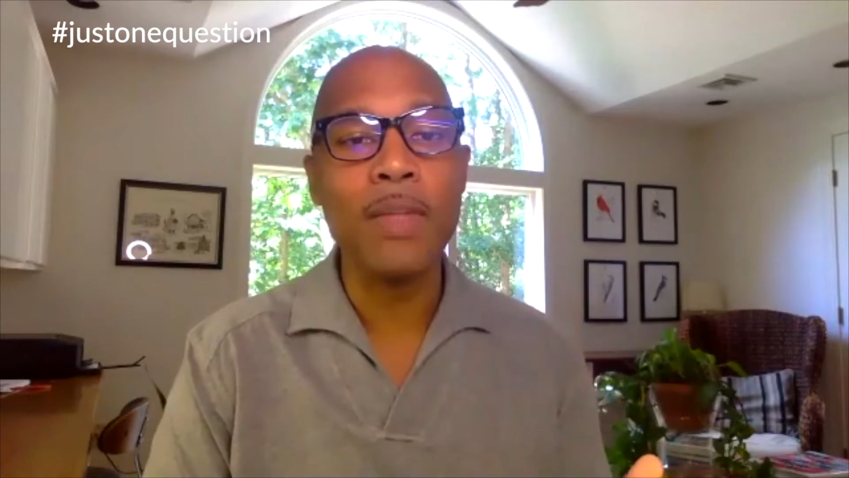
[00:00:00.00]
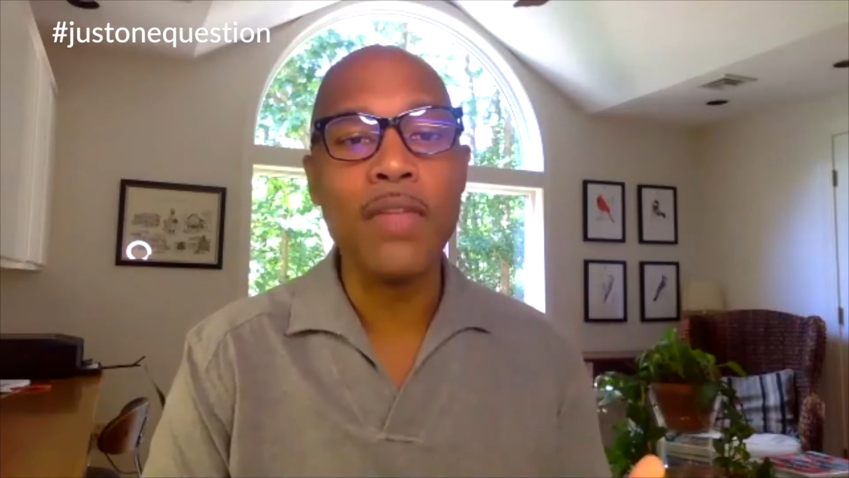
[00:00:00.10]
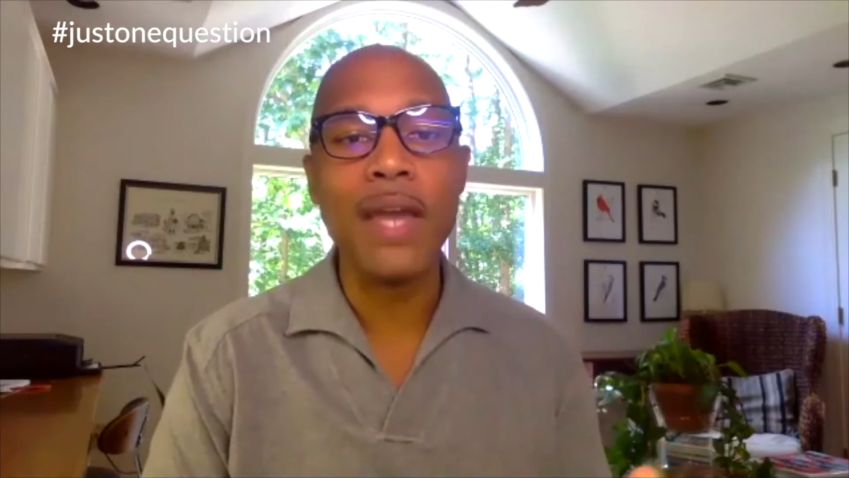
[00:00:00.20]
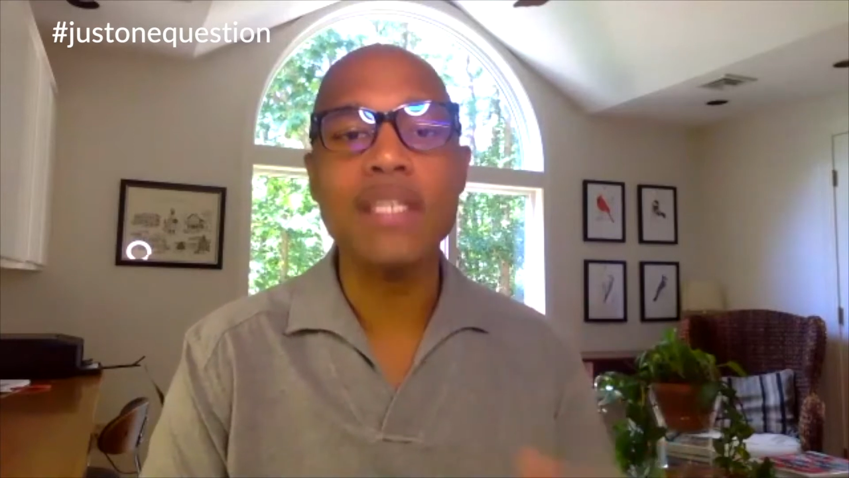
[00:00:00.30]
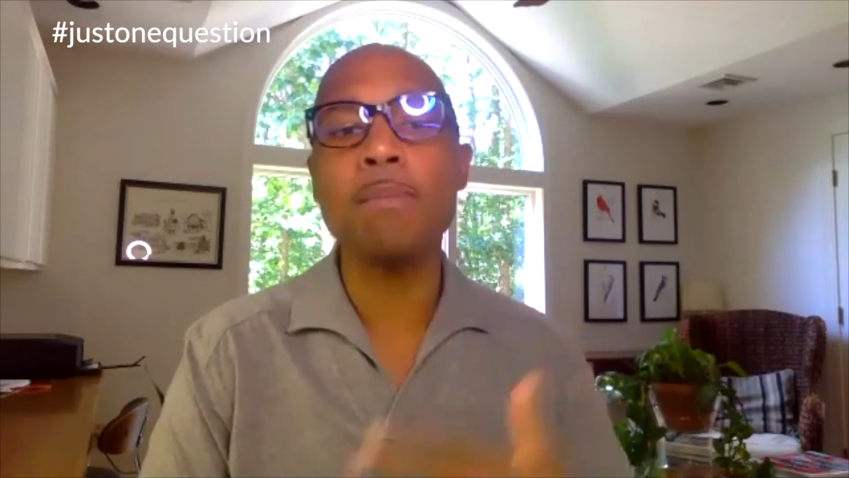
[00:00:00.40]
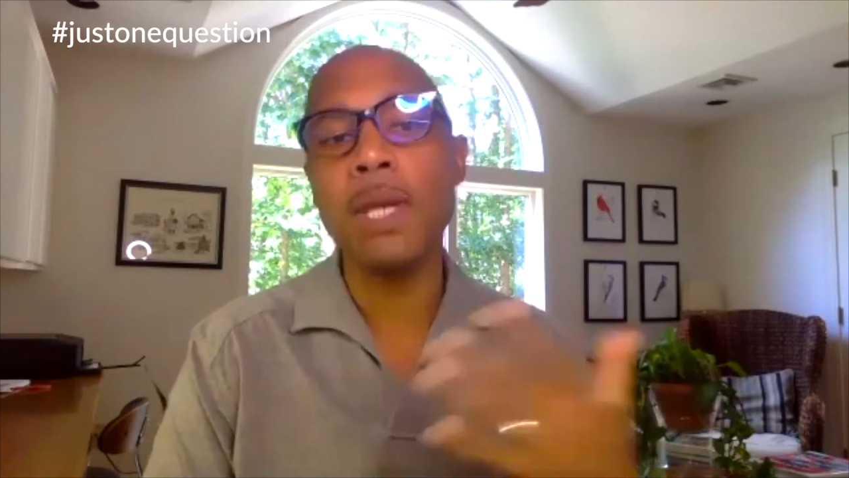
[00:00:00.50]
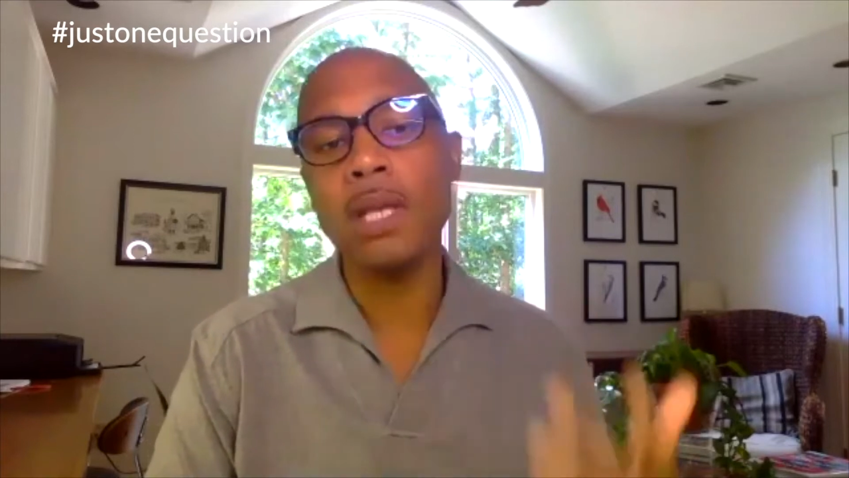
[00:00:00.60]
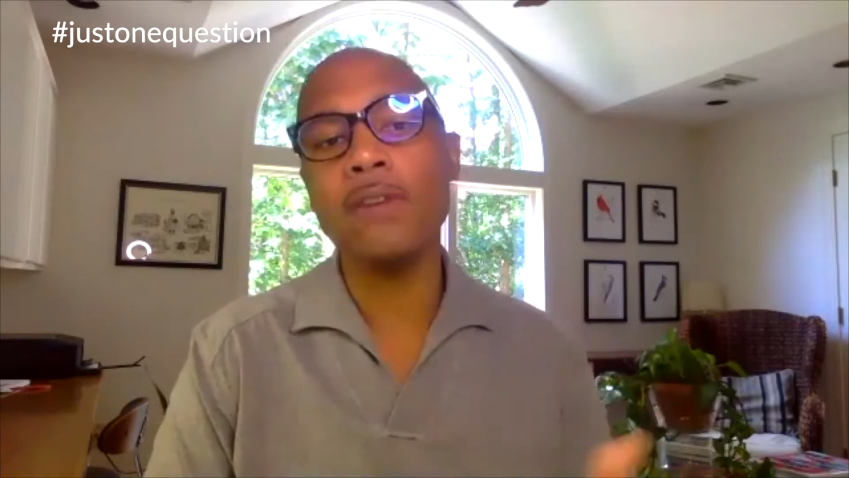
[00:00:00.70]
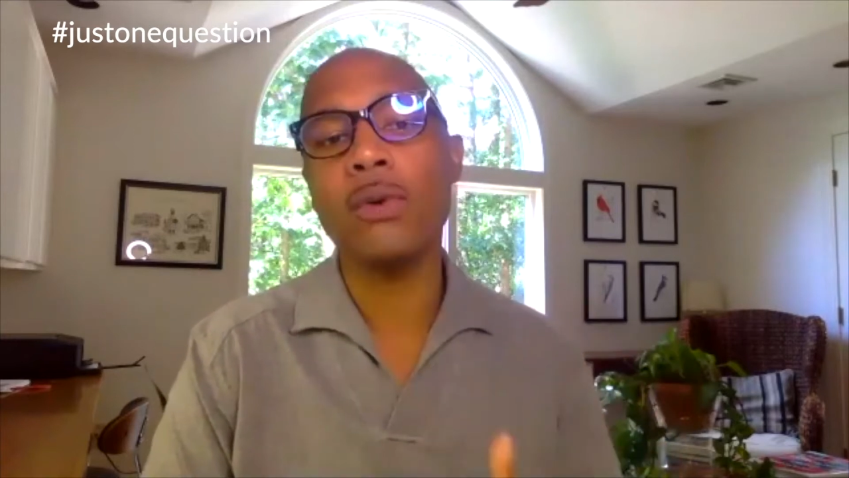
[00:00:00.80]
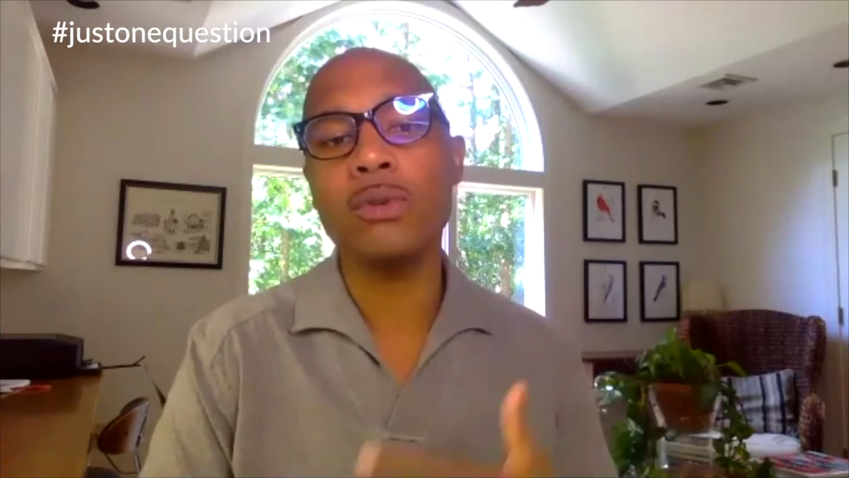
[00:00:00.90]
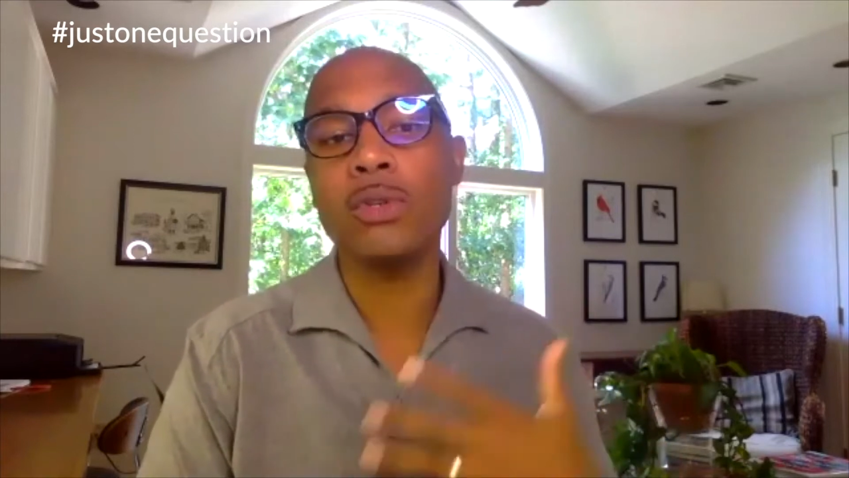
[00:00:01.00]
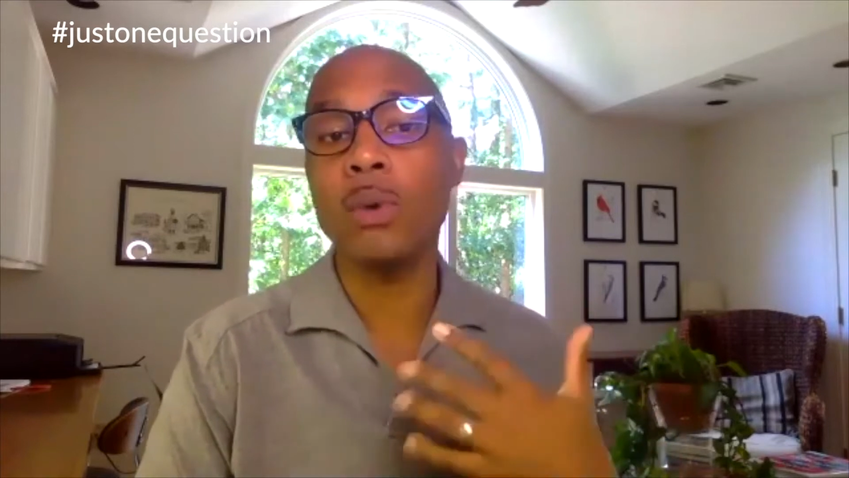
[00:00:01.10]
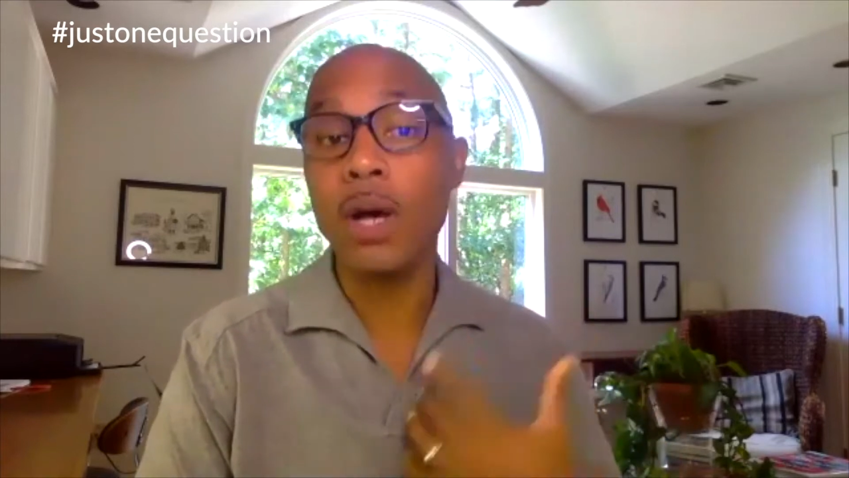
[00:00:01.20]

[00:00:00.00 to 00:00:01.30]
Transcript: that is meaningful to